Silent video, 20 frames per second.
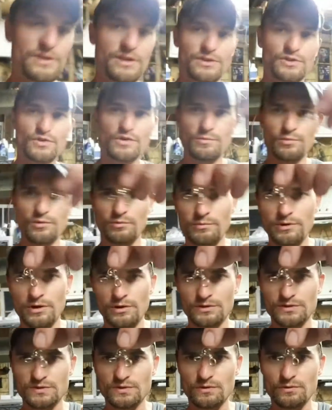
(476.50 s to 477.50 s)
triple barrel
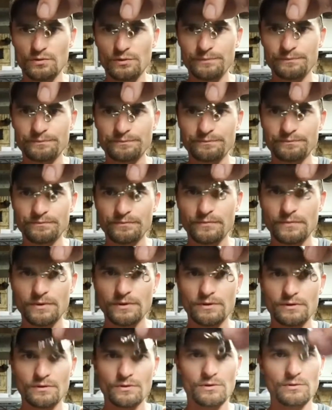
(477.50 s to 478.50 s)
swivel,
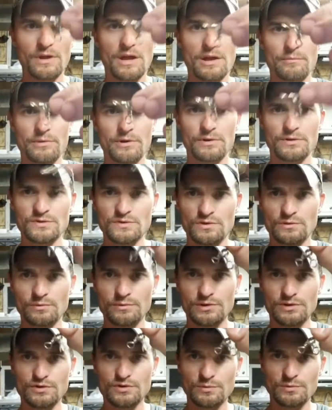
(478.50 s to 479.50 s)
or not a barrel swivel, but
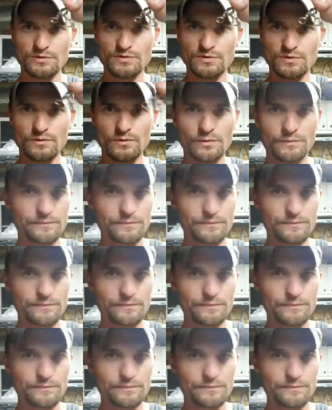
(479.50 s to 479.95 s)
a triple swivel.